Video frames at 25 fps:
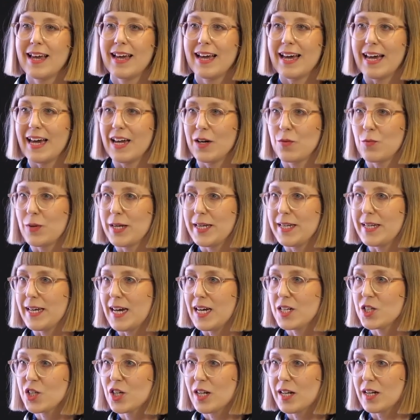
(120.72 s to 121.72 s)
and we
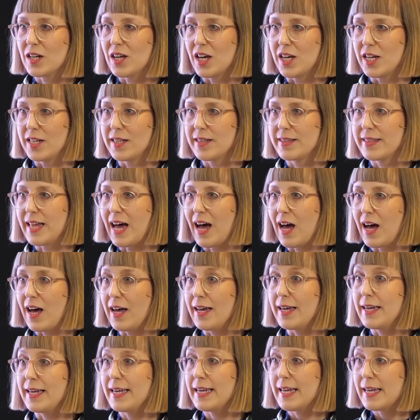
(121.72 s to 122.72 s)
actually learned that
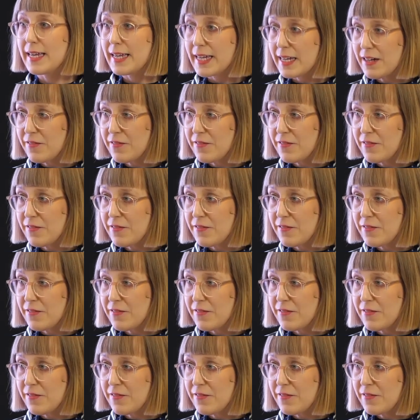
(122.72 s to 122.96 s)
in